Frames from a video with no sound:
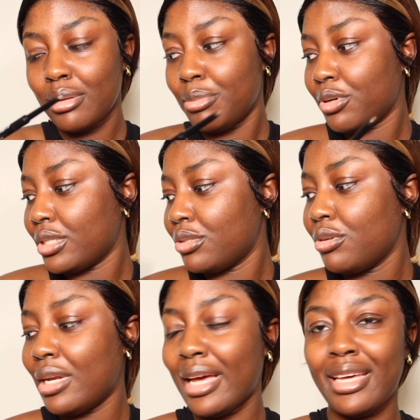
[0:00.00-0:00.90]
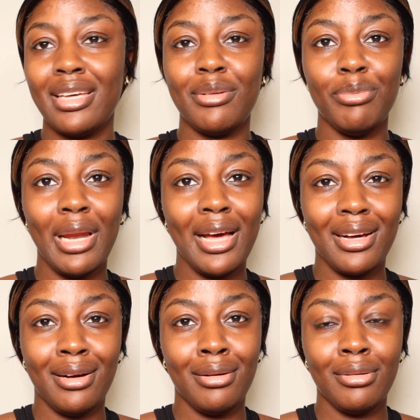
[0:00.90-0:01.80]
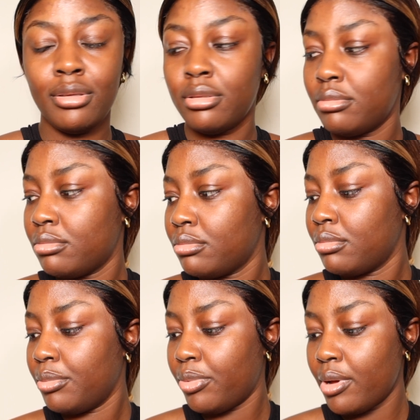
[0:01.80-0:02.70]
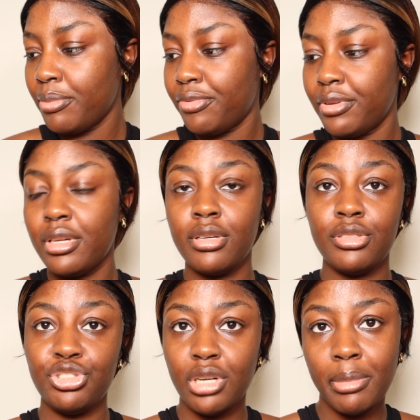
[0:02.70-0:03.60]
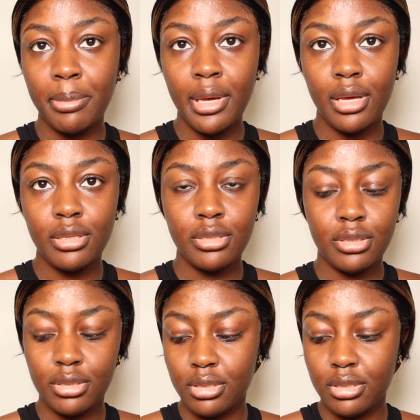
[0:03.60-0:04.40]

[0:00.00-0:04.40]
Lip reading: because I don't like black. But I'm still gonna try my best.